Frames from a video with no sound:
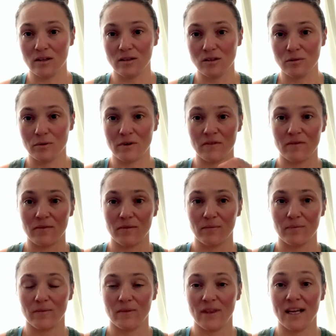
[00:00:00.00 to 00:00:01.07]
sort of,
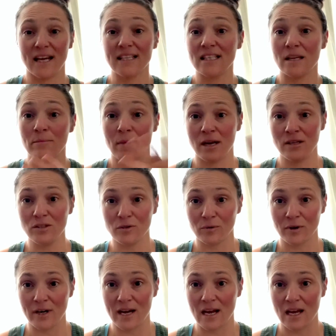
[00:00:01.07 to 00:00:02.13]
like I said,
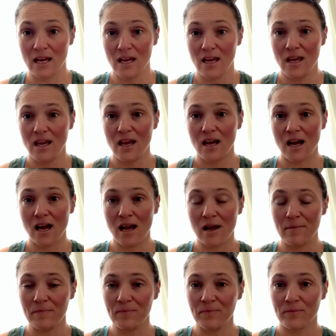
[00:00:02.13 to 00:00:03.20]
Montessori
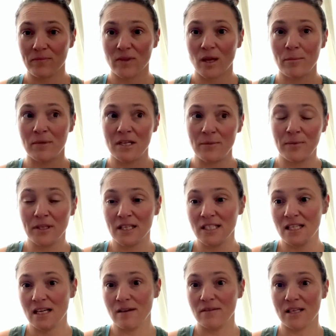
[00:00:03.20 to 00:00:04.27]

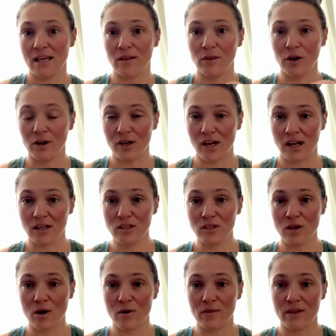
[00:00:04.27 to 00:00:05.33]
manipulatives and learning.
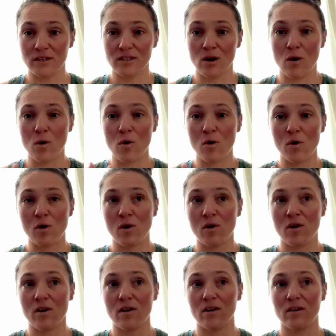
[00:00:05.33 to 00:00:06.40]
So there's a
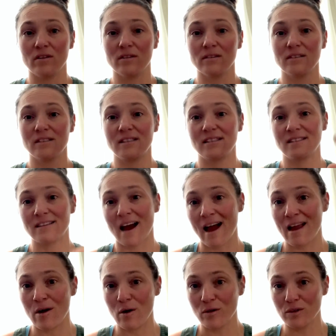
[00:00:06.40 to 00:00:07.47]
whole
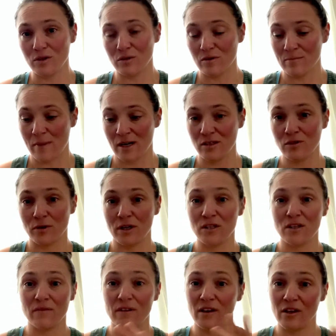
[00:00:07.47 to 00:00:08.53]
style to Montessori. So
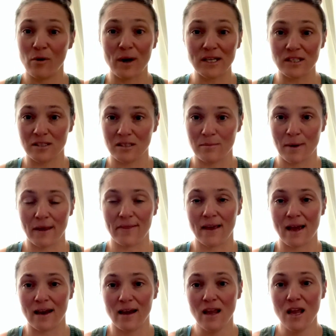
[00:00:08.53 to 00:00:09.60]
if you have any questions about
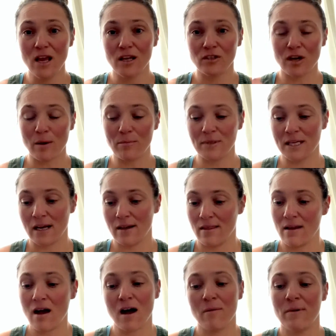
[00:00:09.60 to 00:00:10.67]
that, drop them down in the
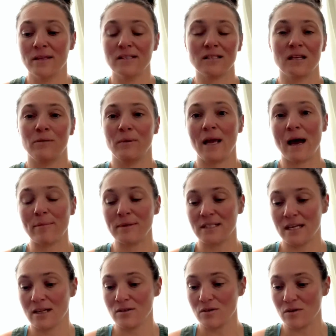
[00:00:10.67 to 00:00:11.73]
comments and I'd be happy to
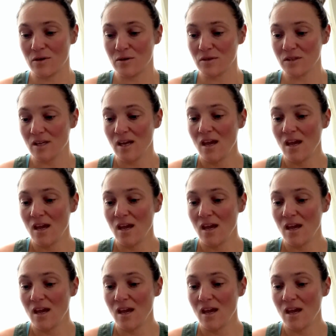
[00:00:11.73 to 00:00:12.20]
answer those.